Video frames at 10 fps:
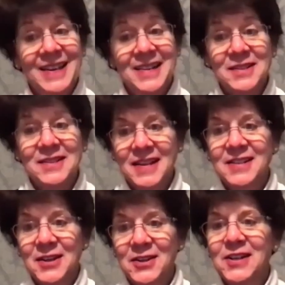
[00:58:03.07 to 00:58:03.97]
that's
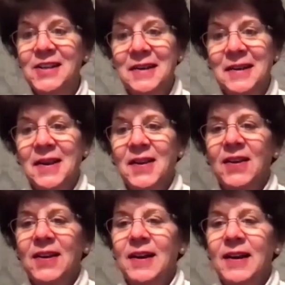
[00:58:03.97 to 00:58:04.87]
that's good.
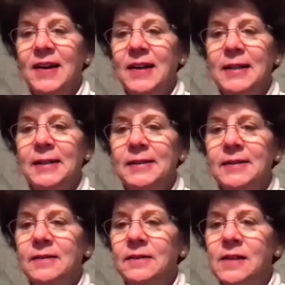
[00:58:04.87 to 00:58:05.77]

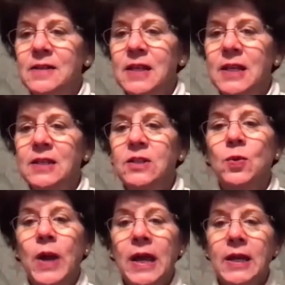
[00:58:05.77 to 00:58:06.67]
Uh, let's see.
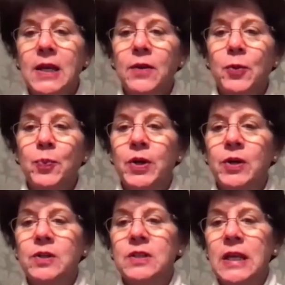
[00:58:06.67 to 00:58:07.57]
Do any other
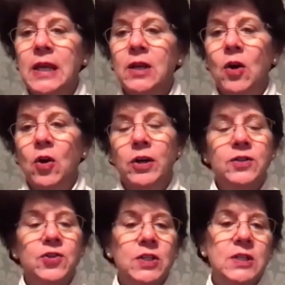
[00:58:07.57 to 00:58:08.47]
birds eat
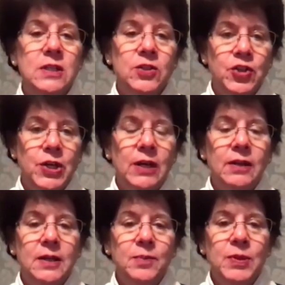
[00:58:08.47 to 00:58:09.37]
oranges and
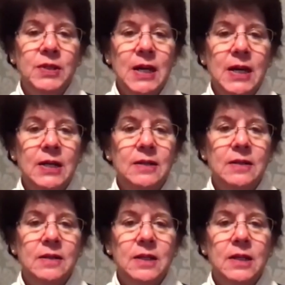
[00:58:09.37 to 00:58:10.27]
jelly
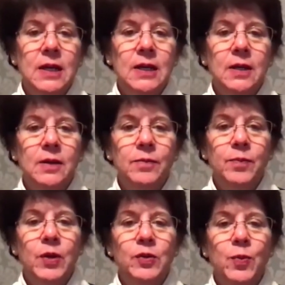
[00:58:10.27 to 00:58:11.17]
besides the uh,
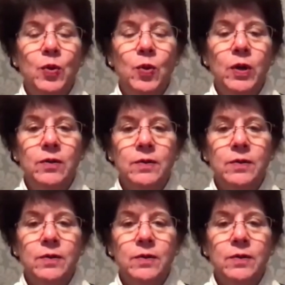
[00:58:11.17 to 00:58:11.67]
Baltimore Orioles?